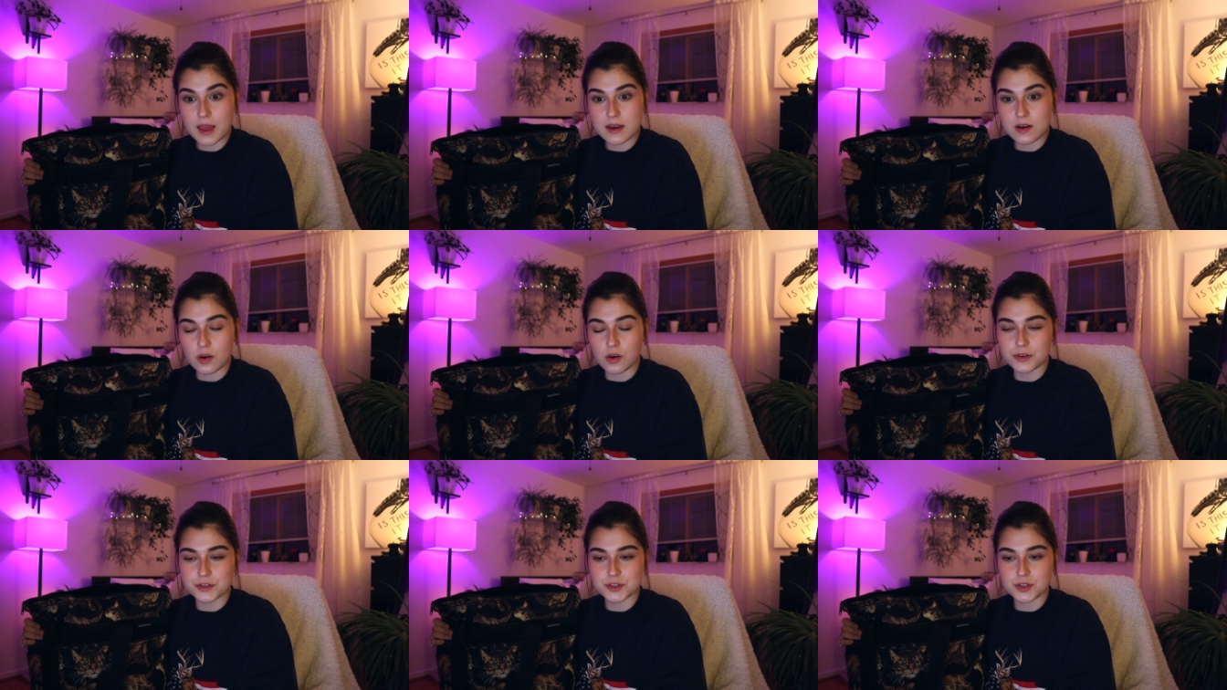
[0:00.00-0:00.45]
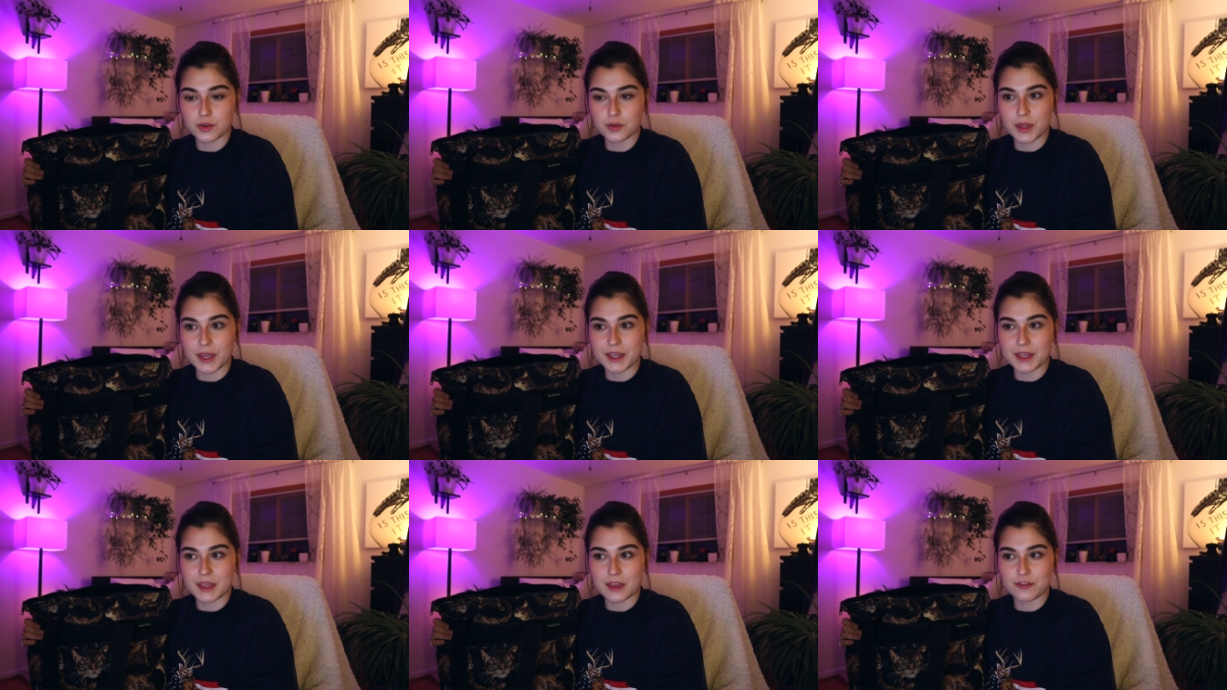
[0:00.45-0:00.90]
and also
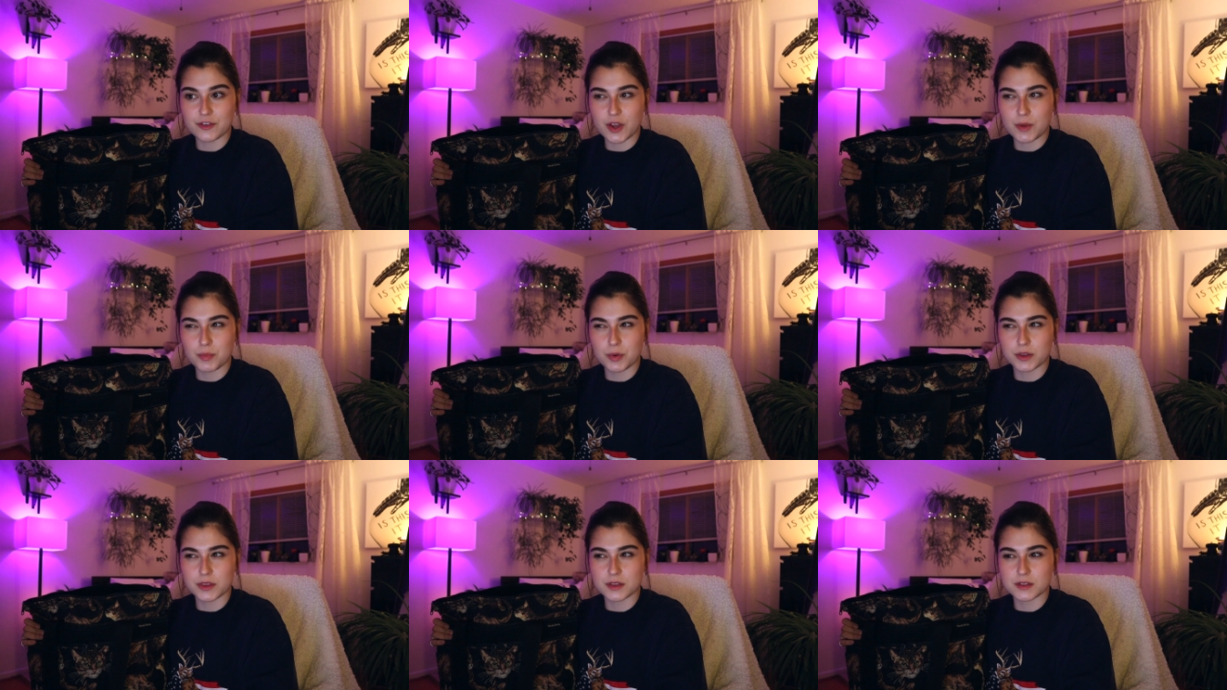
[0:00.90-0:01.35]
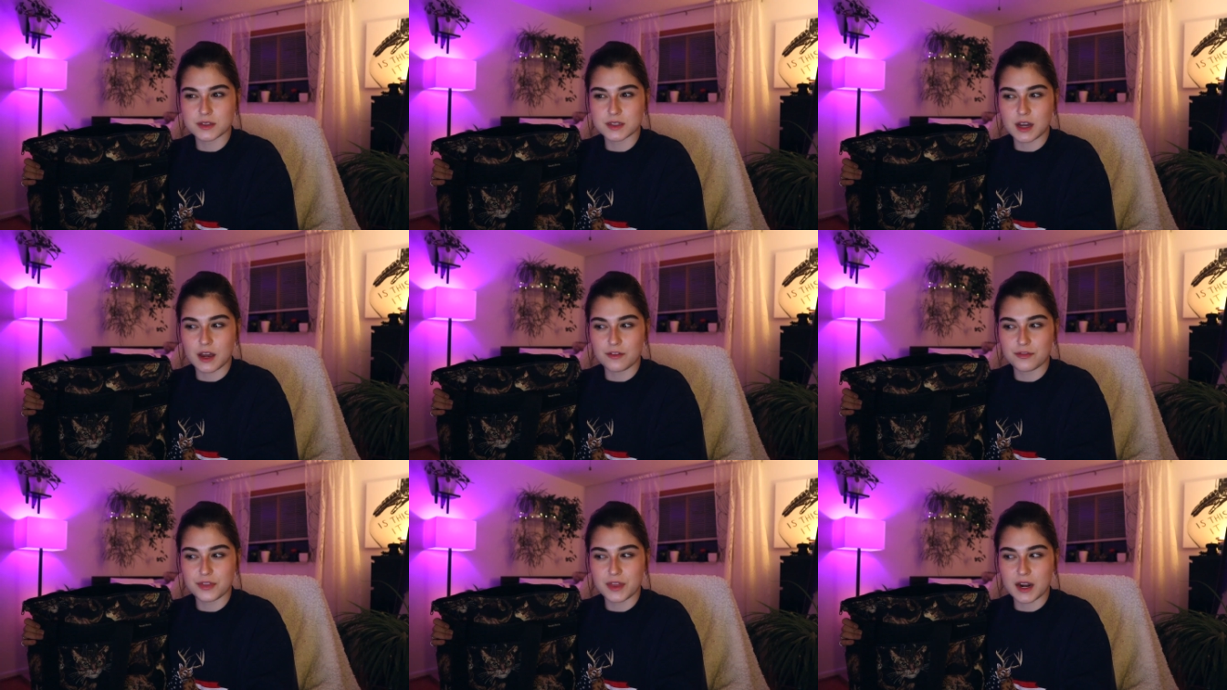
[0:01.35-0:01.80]
like if I put the
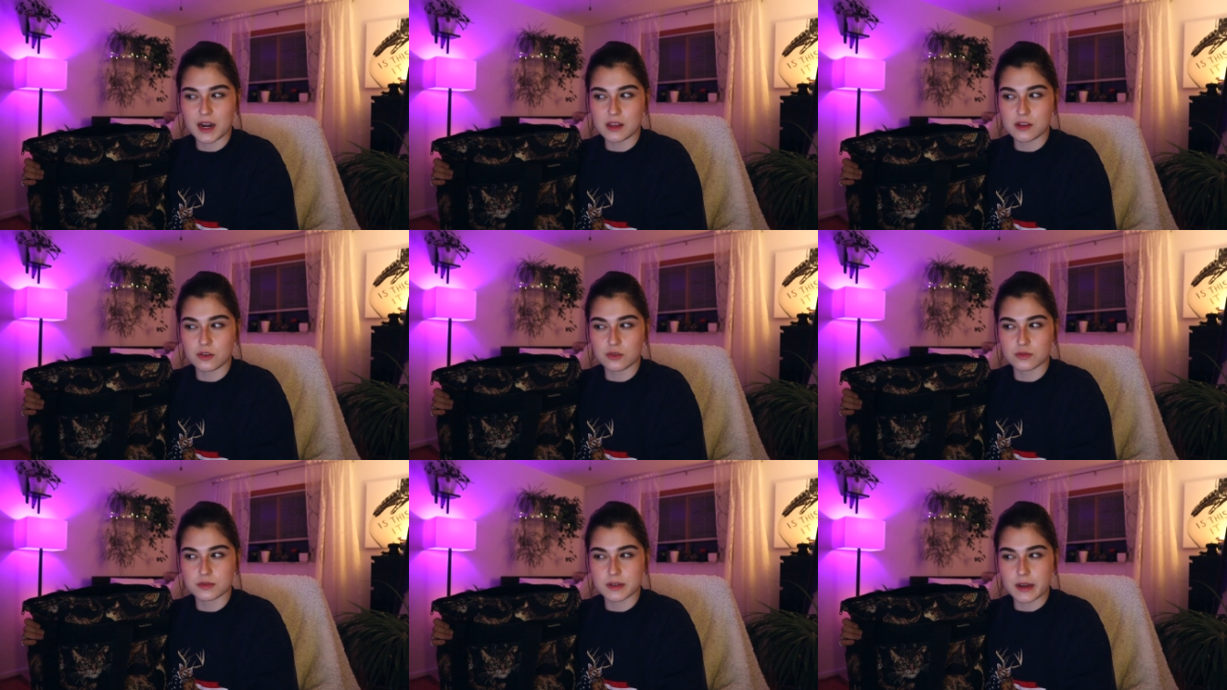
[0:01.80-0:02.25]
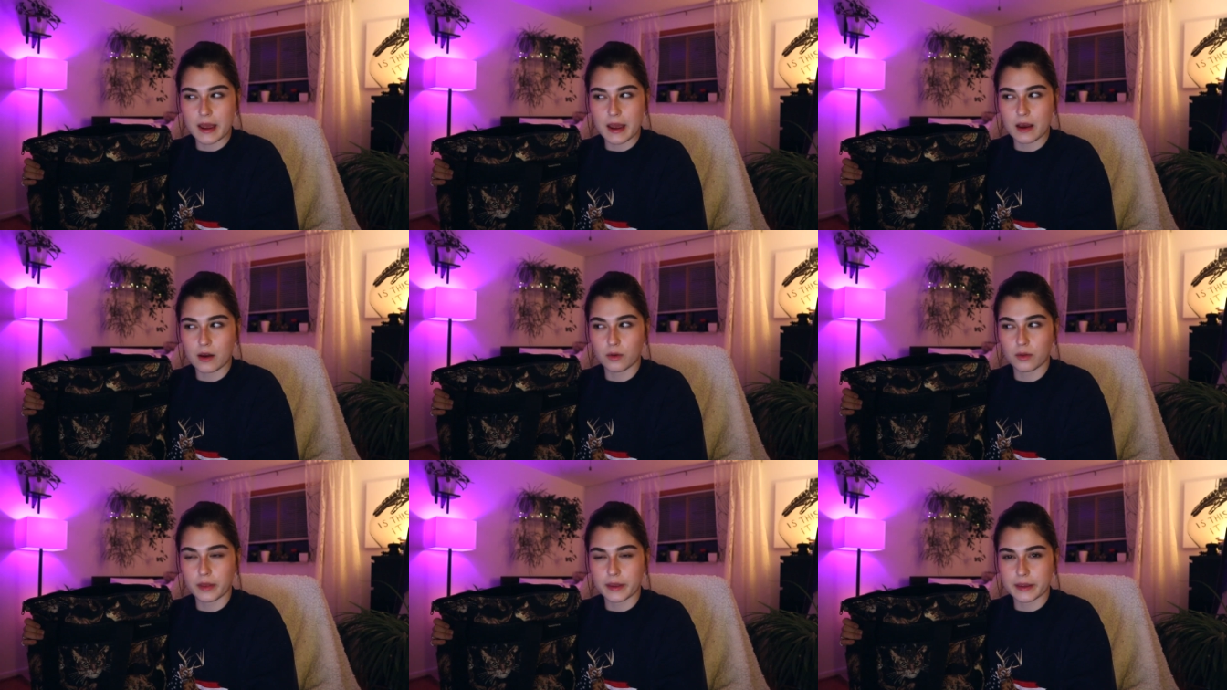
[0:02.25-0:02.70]
stuff that I use
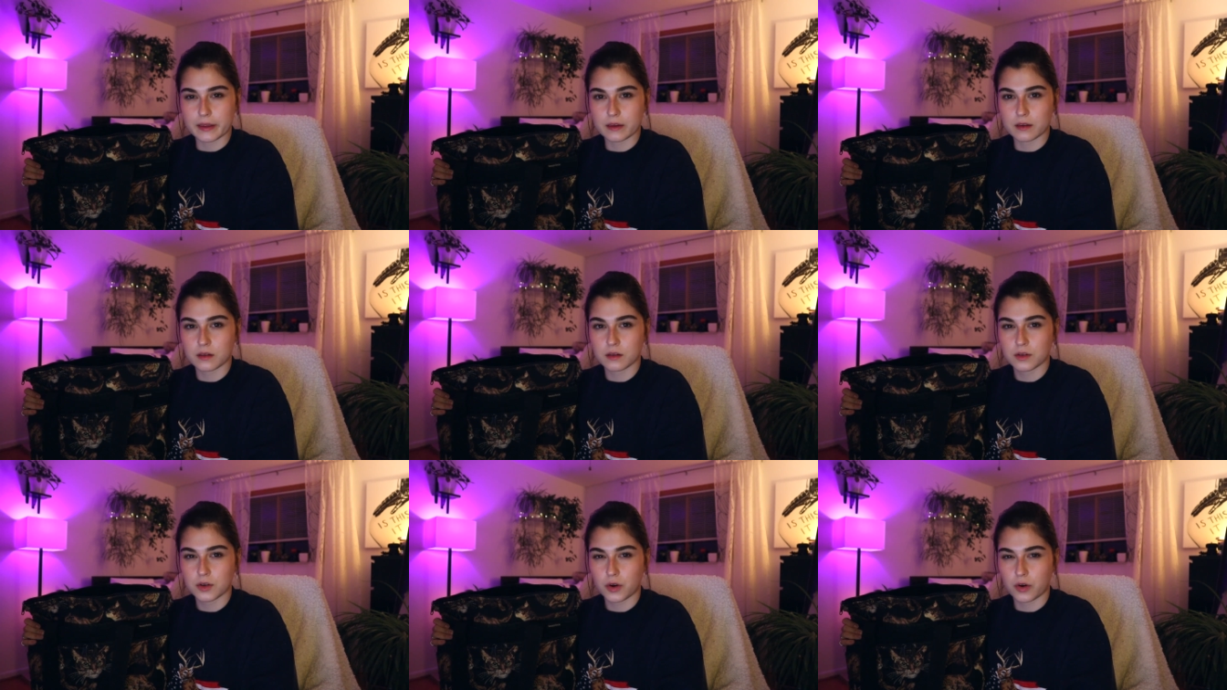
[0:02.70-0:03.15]
now like